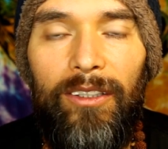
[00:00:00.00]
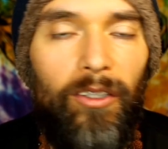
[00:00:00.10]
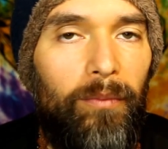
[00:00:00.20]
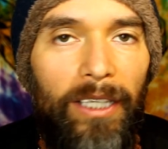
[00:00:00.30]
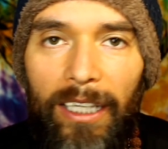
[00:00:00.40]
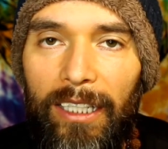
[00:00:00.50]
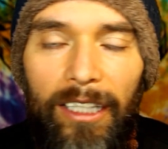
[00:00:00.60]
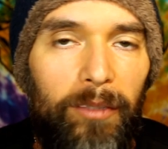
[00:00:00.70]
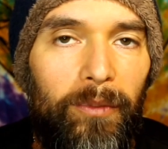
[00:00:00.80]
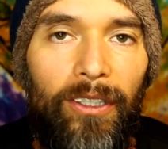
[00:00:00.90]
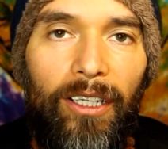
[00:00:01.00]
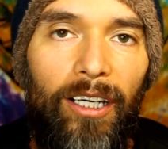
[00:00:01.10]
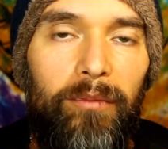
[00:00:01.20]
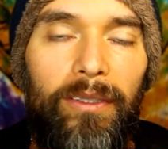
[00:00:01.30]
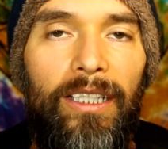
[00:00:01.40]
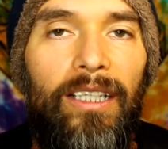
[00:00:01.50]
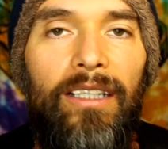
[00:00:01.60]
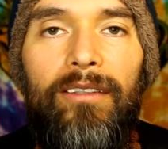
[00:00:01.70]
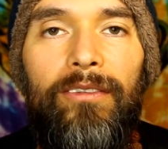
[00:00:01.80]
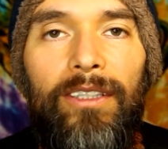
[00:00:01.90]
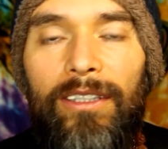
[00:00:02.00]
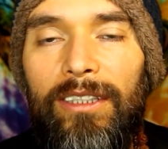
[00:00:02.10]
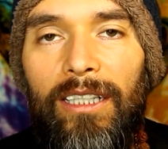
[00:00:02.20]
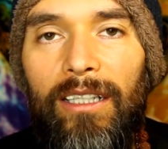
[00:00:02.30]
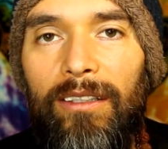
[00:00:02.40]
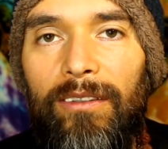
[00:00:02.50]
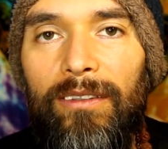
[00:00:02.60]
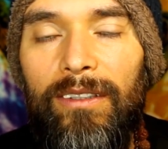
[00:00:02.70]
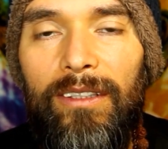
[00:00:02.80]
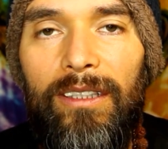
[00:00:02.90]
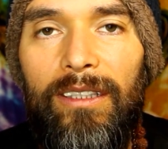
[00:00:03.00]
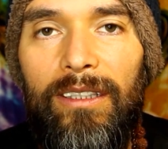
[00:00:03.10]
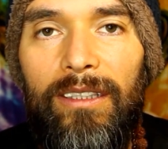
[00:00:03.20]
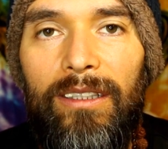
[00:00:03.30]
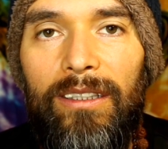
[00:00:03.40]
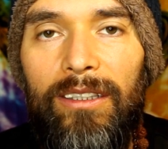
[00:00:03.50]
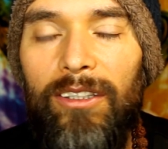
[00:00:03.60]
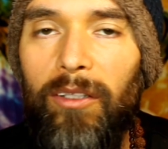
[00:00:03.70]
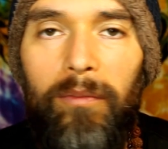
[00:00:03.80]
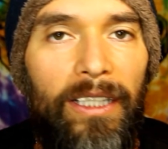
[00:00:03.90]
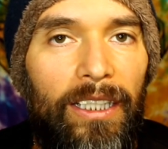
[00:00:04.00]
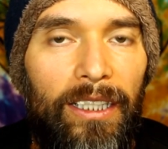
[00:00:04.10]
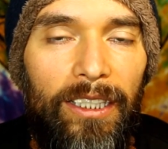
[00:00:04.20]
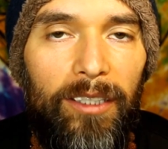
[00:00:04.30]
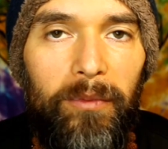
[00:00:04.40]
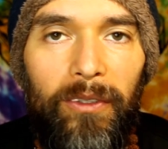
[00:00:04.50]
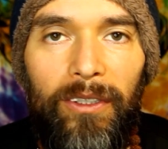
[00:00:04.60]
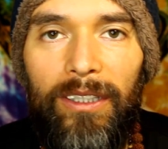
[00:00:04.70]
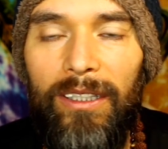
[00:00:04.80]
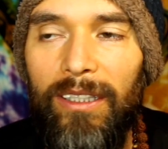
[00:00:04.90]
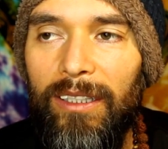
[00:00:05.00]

Don't make it any more complicated for yourself. Don't make it any more